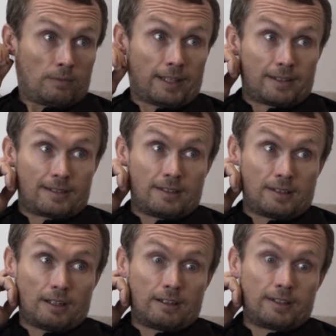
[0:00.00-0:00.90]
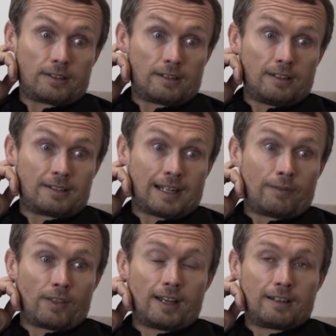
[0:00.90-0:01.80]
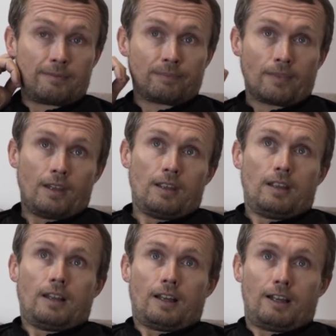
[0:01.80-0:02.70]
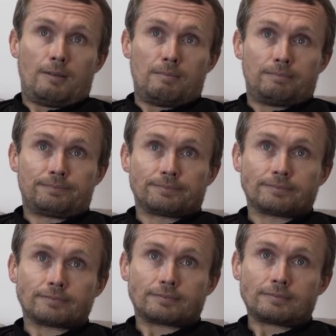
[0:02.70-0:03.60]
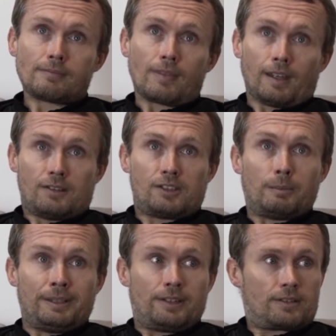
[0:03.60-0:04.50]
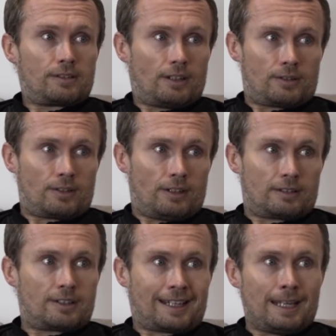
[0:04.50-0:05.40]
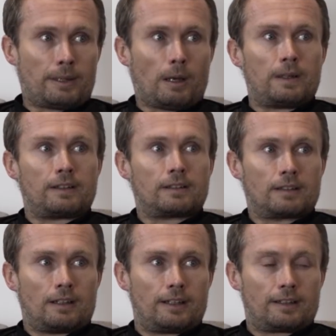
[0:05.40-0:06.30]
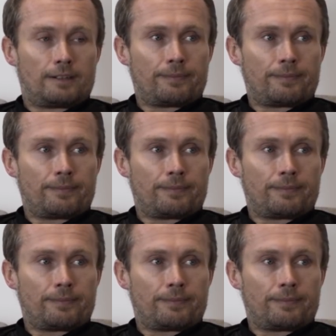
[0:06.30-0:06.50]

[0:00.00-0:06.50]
like the TCR is to have that stubbornness to keep going. Right.